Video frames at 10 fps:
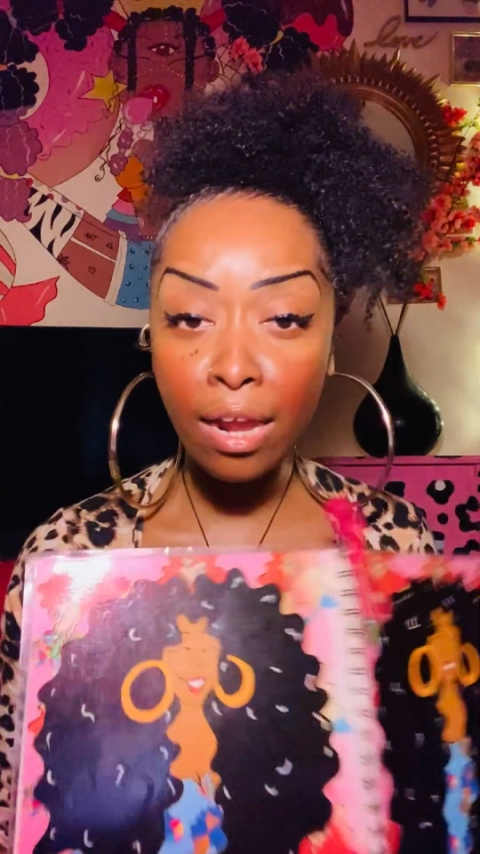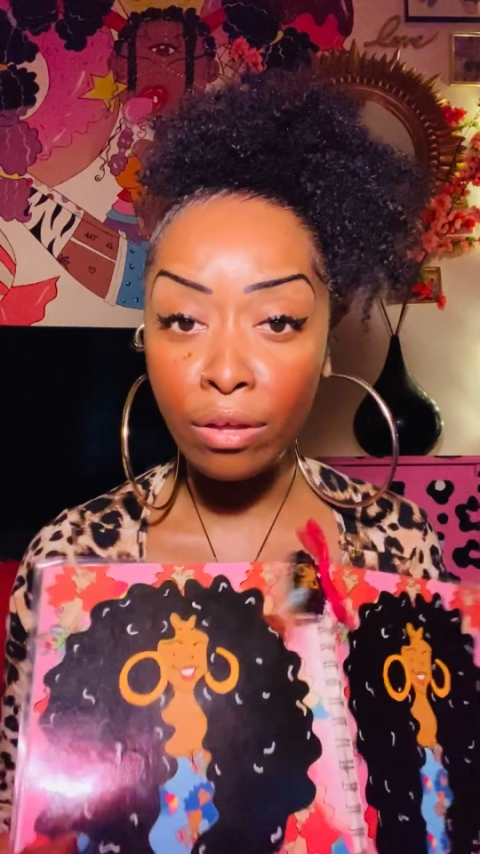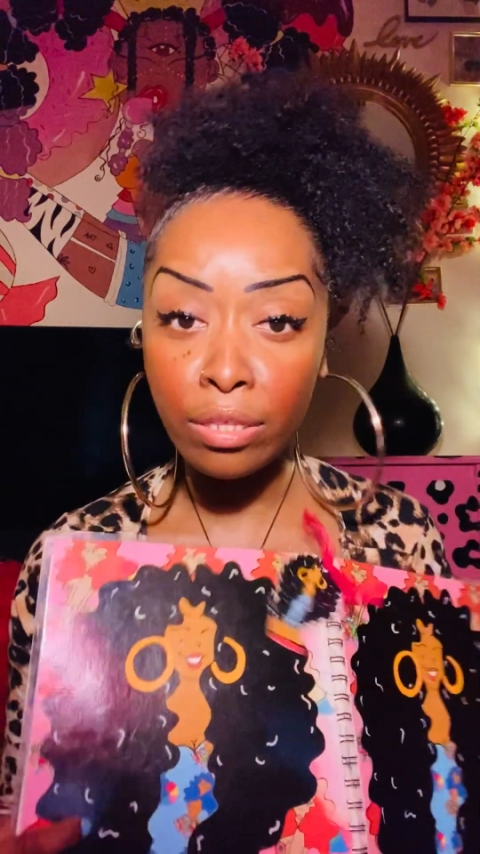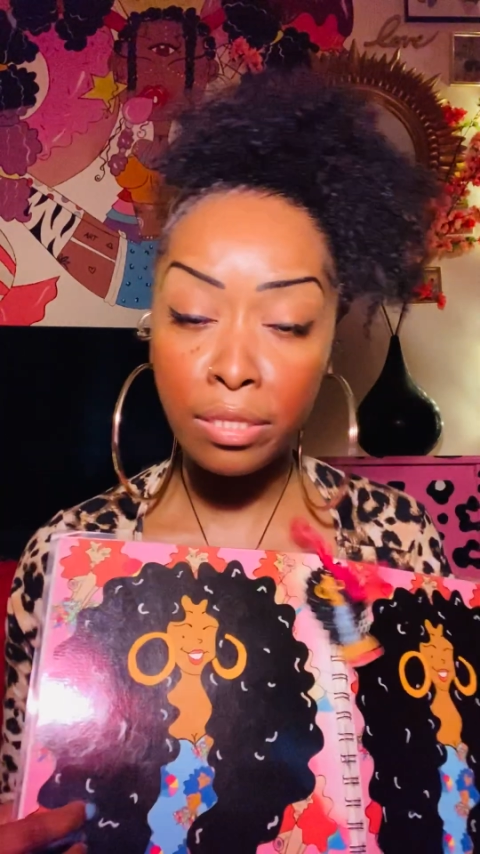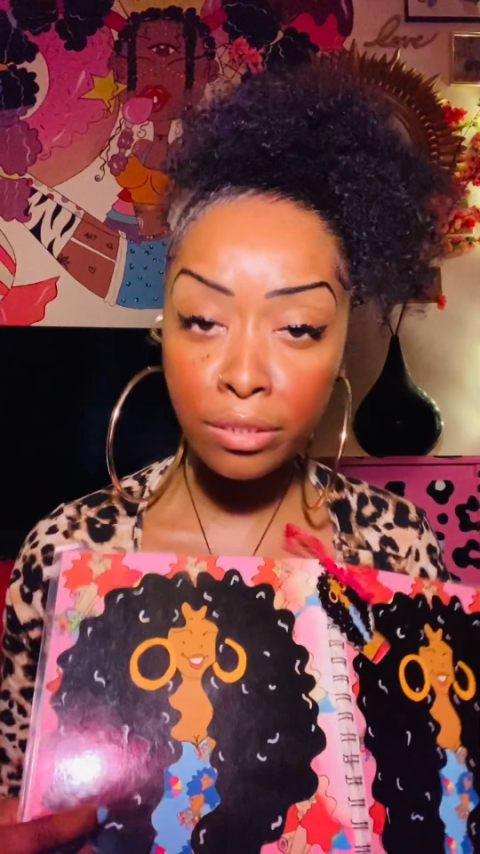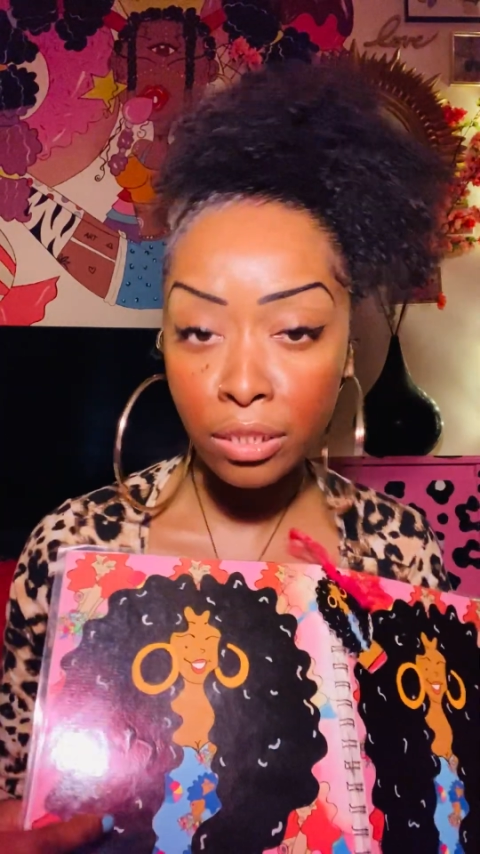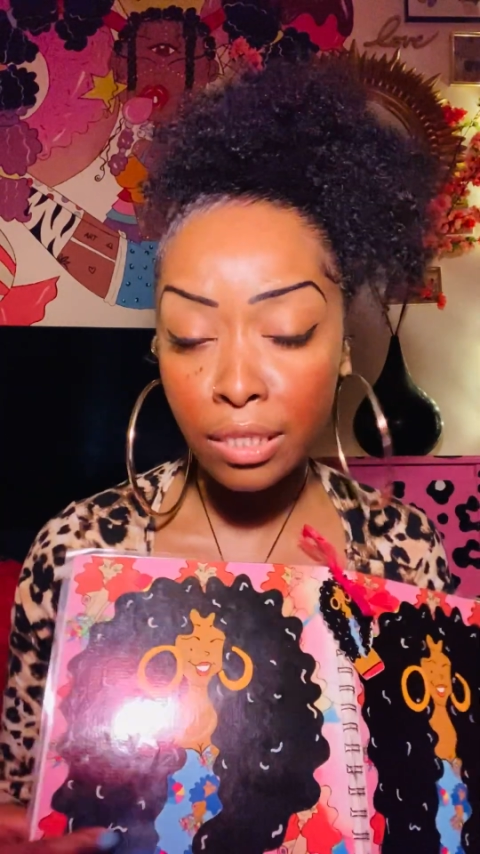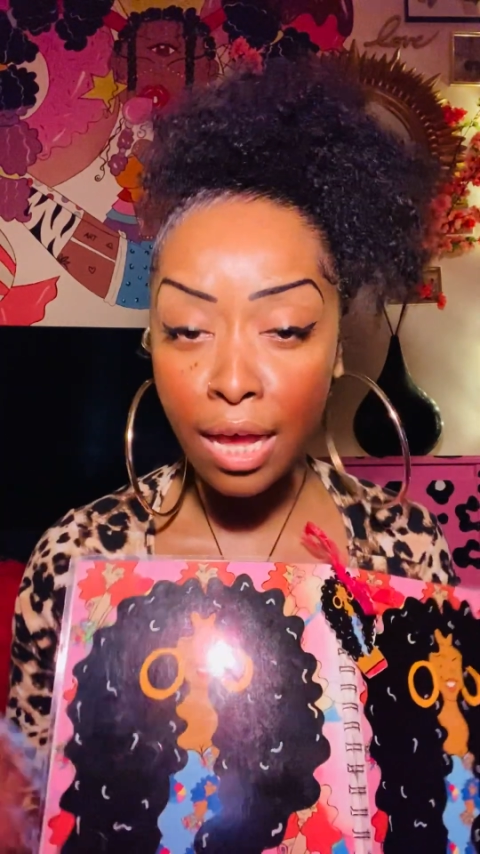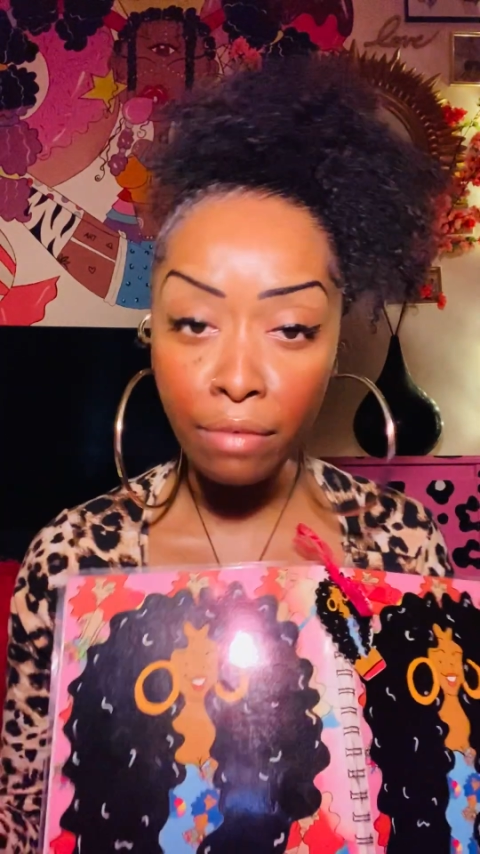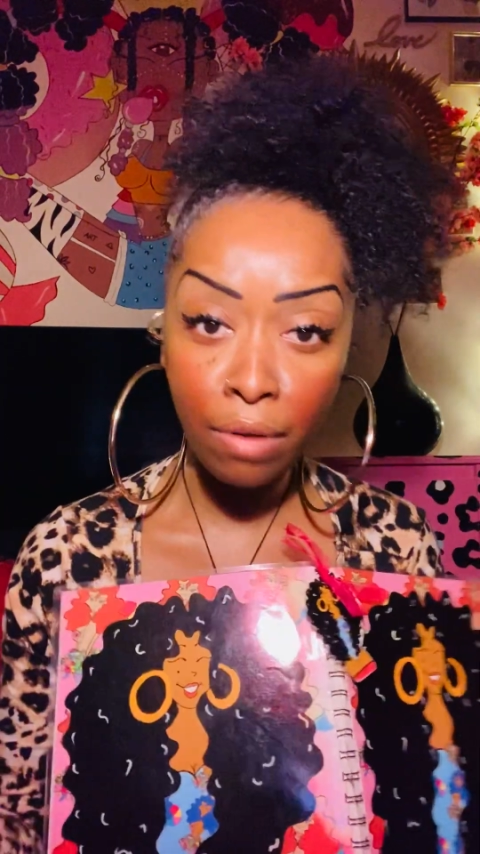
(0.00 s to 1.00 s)
all the things she
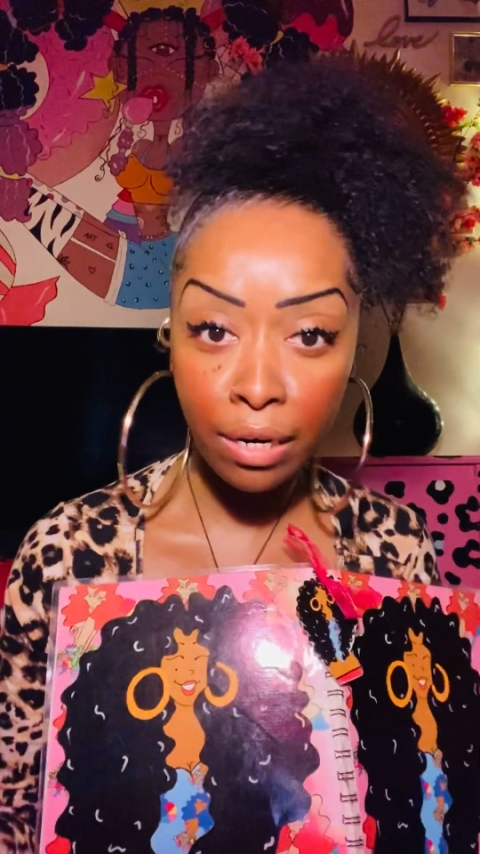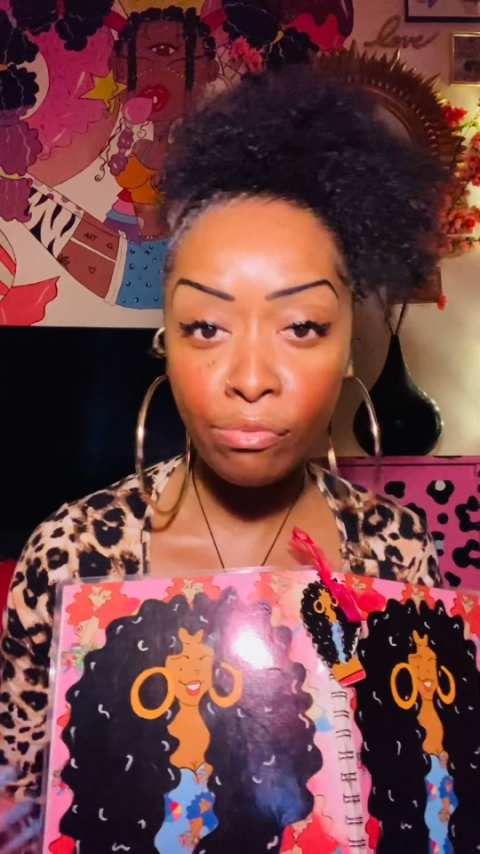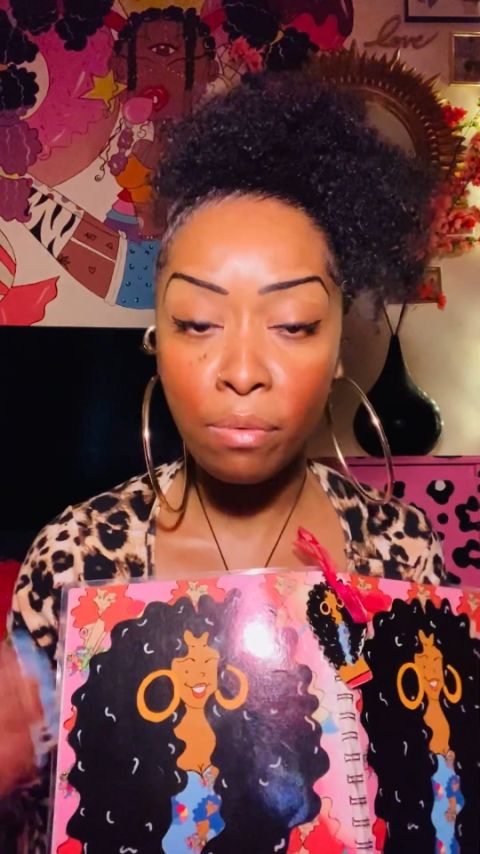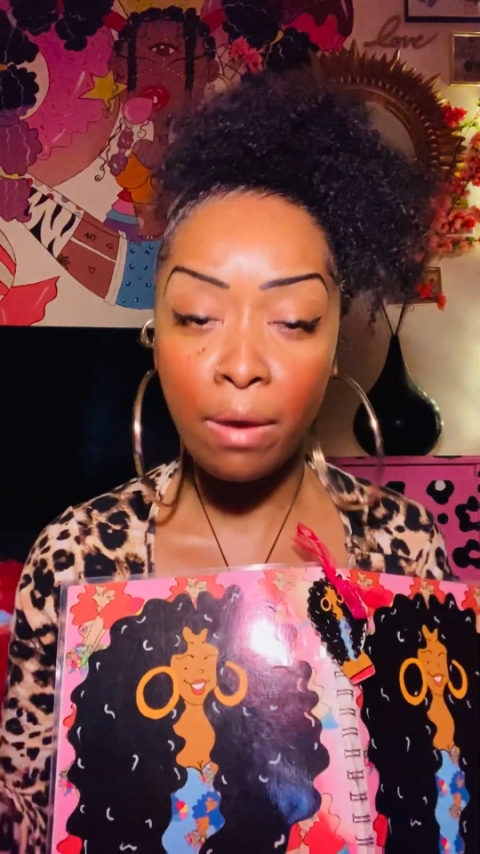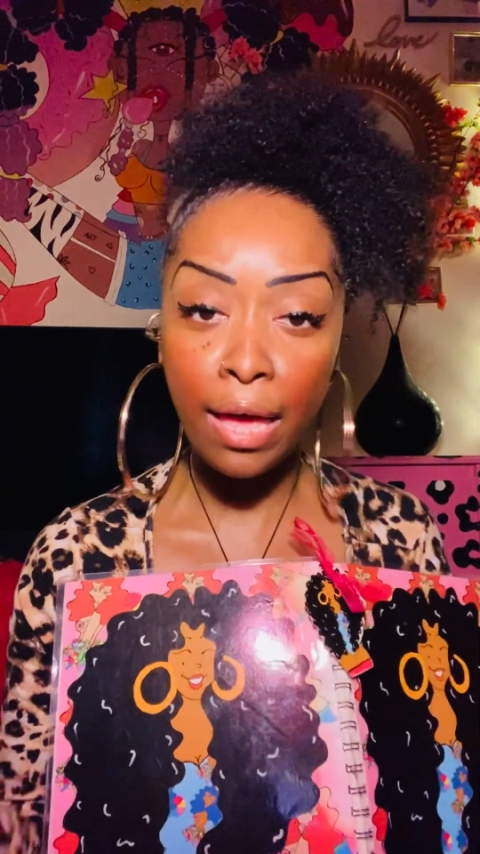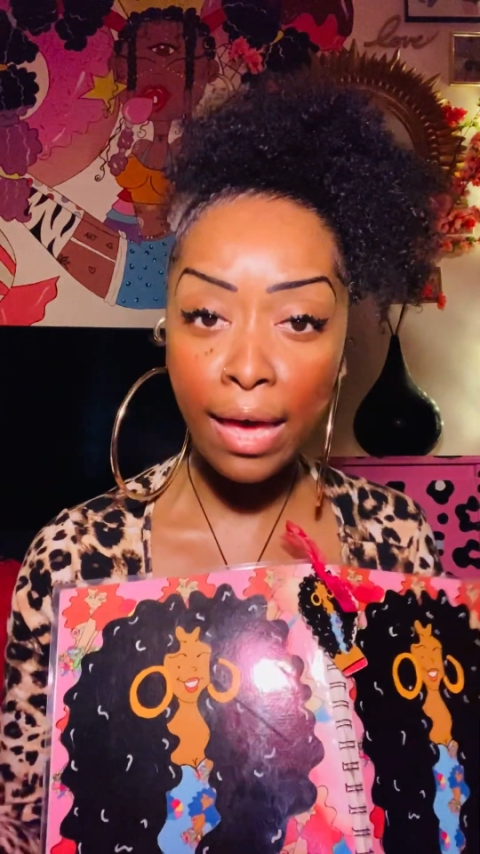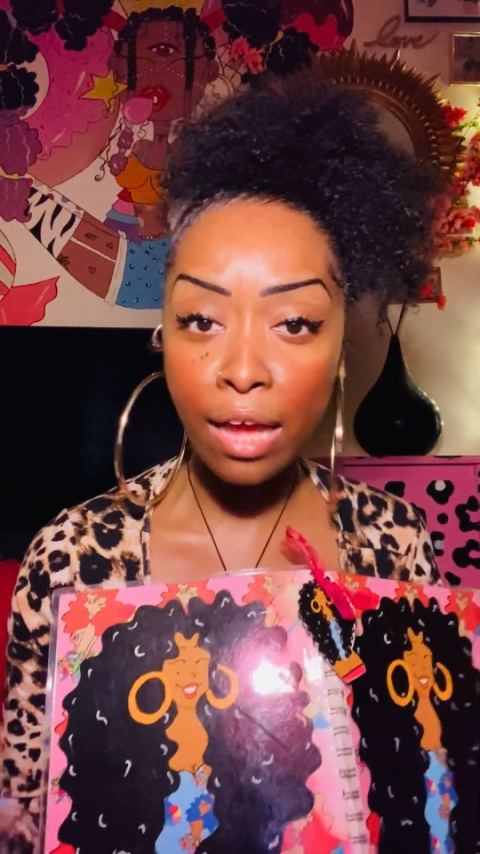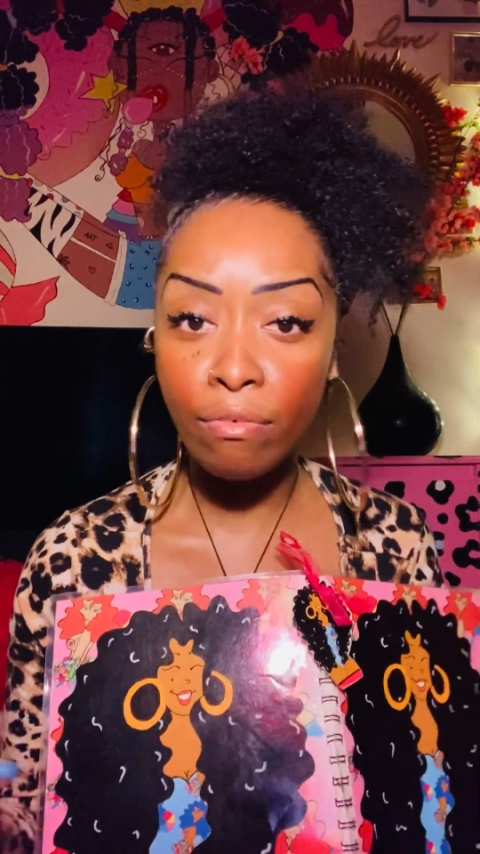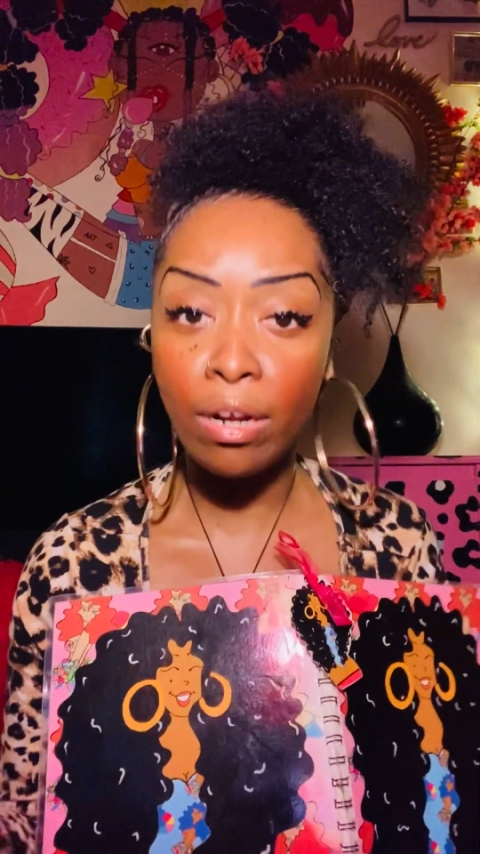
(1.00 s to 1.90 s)
said, running through my head,